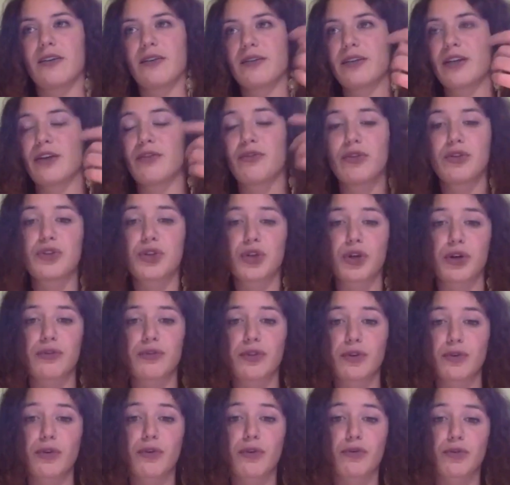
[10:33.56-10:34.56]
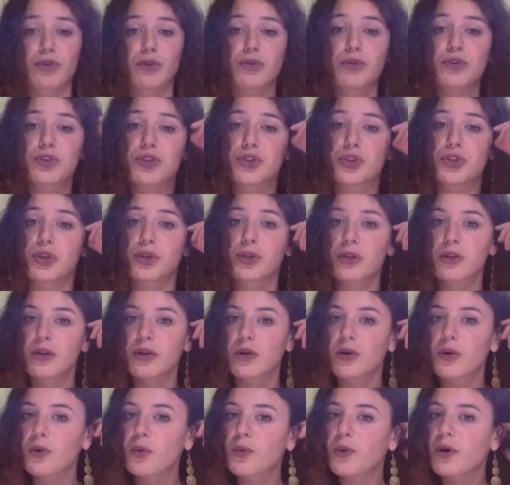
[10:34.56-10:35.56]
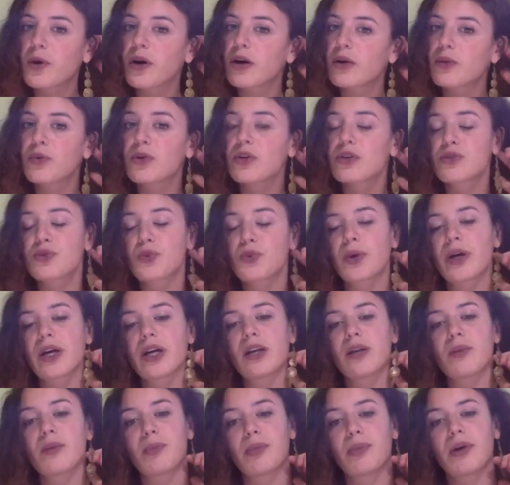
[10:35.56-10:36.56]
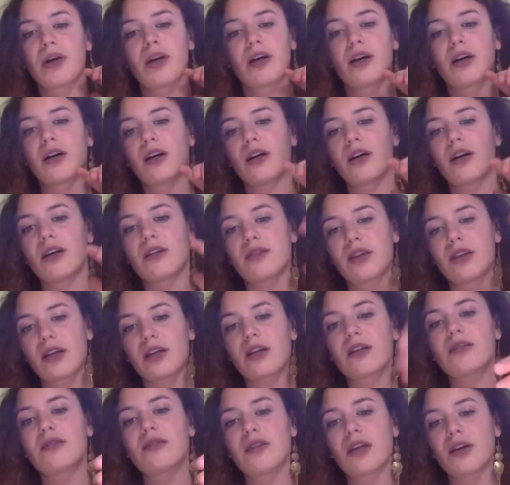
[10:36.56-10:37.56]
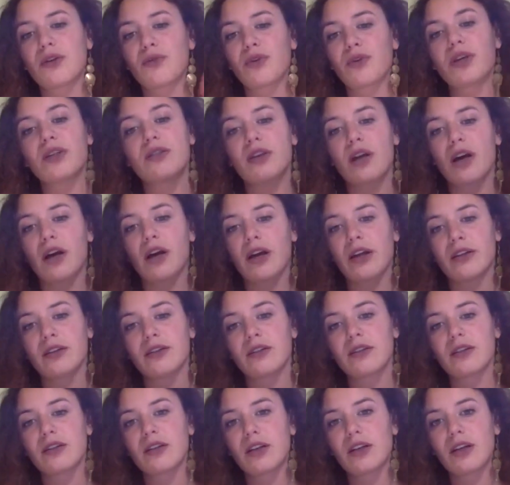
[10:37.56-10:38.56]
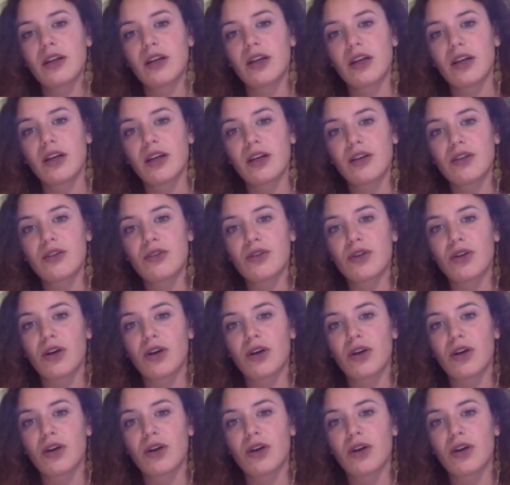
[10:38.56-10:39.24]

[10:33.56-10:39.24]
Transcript: future of the revolution was when Sargsyan resigned. So